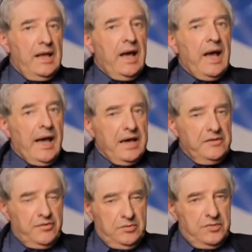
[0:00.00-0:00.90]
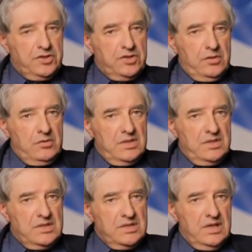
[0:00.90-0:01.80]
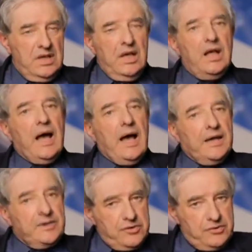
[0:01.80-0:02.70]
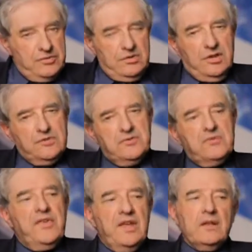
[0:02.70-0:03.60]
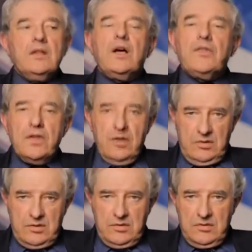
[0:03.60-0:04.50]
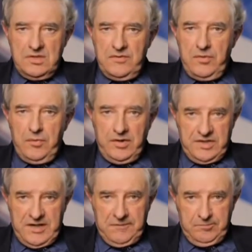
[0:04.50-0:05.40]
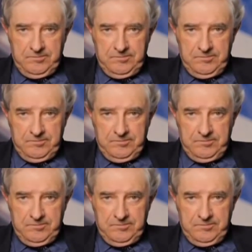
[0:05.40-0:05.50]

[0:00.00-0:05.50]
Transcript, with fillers: hang from the shoulders and do not reveal the contours of the body.